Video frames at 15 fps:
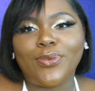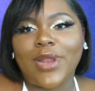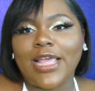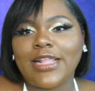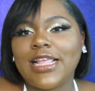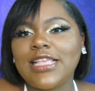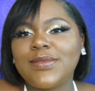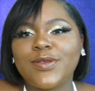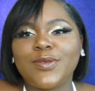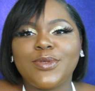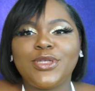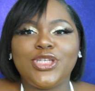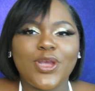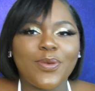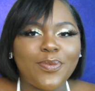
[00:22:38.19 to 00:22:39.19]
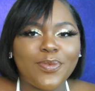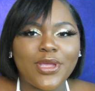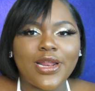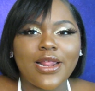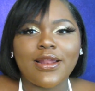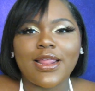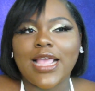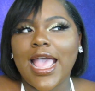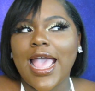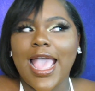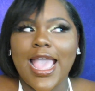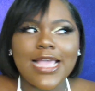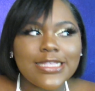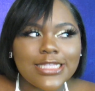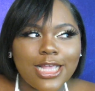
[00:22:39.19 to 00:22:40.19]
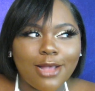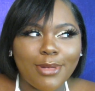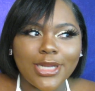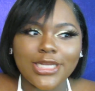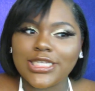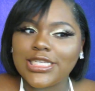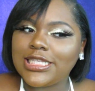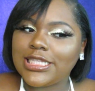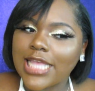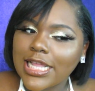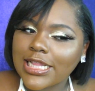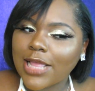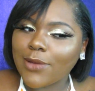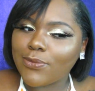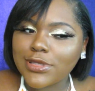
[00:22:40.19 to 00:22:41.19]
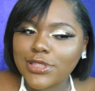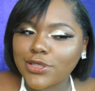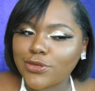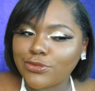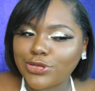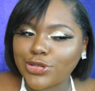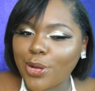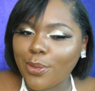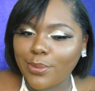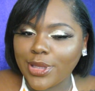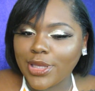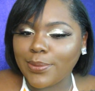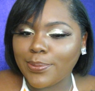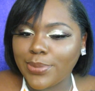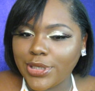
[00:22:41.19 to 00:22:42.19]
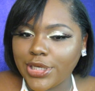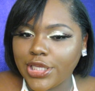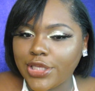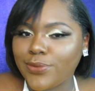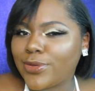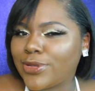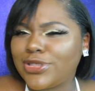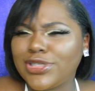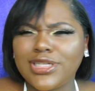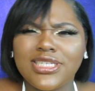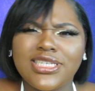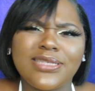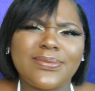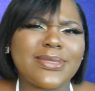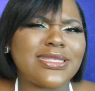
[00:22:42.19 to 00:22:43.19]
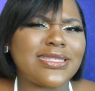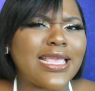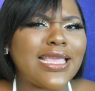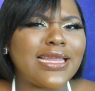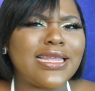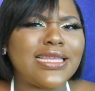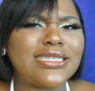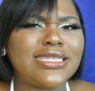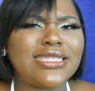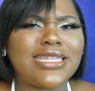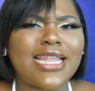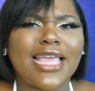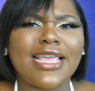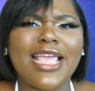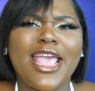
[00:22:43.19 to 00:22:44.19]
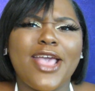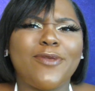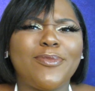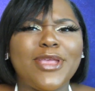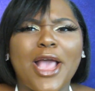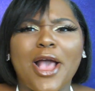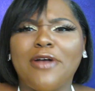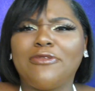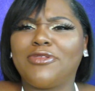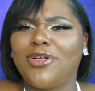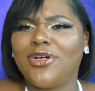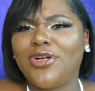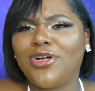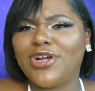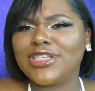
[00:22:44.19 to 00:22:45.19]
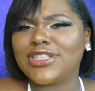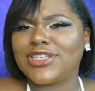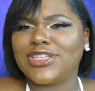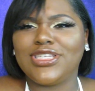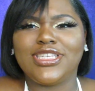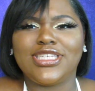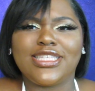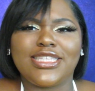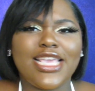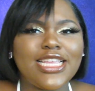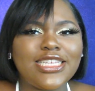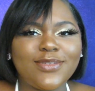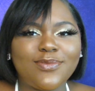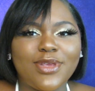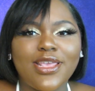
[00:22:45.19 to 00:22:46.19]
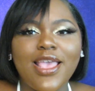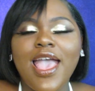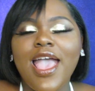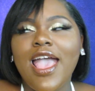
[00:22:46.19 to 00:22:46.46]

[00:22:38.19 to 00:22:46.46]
Like, they supposed to be jumping me, and I asked her about it, and she said they wasn't gonna jump me, but you know, she could have just been saying it just to like have me off guard, so she just catch me.